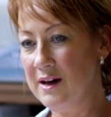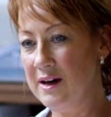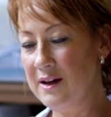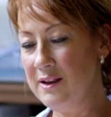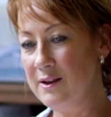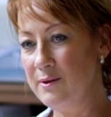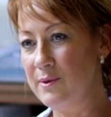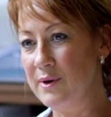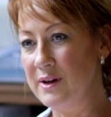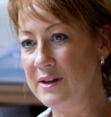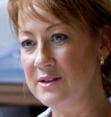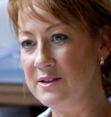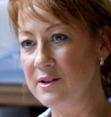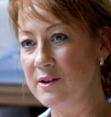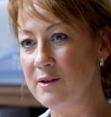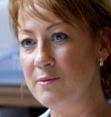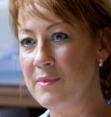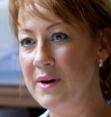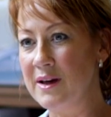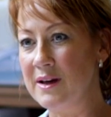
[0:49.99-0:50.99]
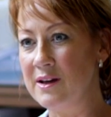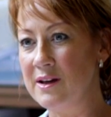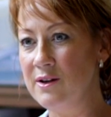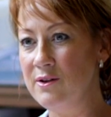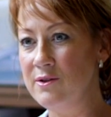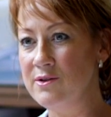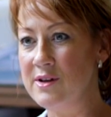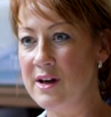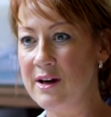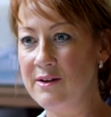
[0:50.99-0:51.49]
Otherwise you can make
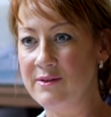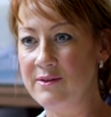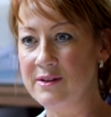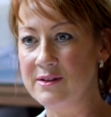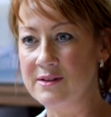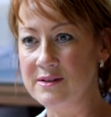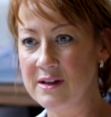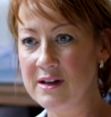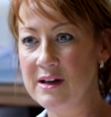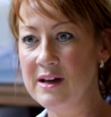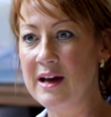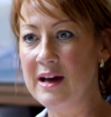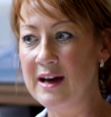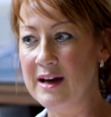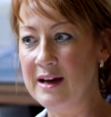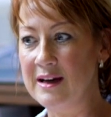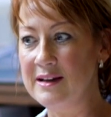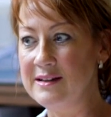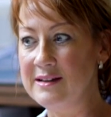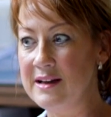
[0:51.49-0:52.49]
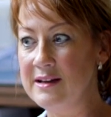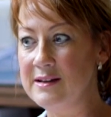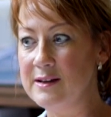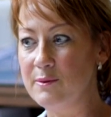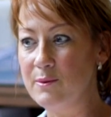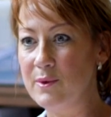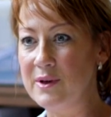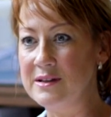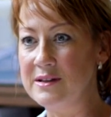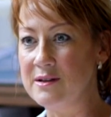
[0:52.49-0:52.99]
huge errors and end up
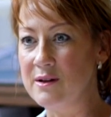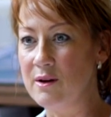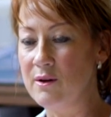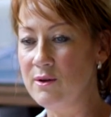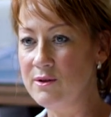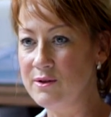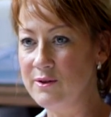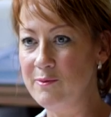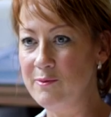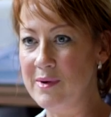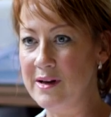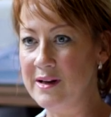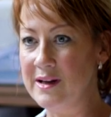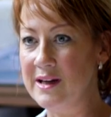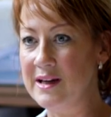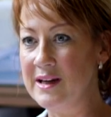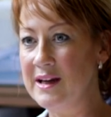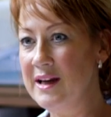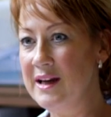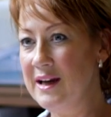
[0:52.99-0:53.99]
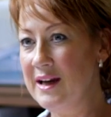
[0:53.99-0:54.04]
wasting a lot of money